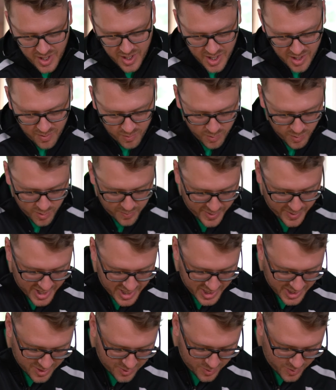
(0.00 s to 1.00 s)
when we're
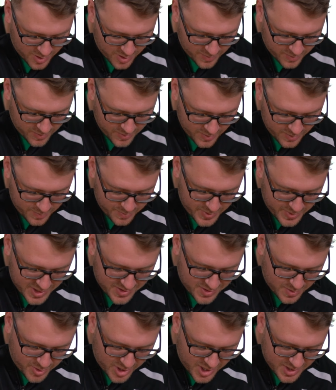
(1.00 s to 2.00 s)
biting into our
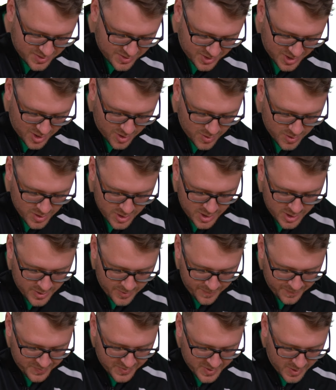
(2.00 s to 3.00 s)
pizza bread. So
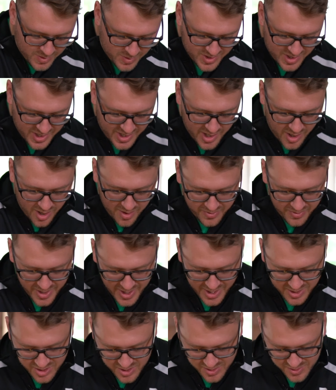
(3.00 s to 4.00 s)
I'm just gonna cut off the
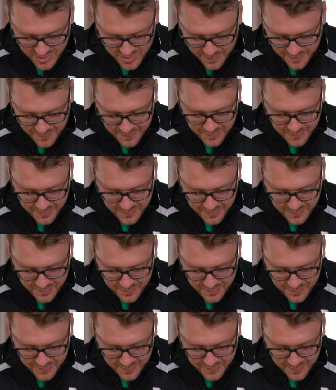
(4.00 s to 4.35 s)
edges.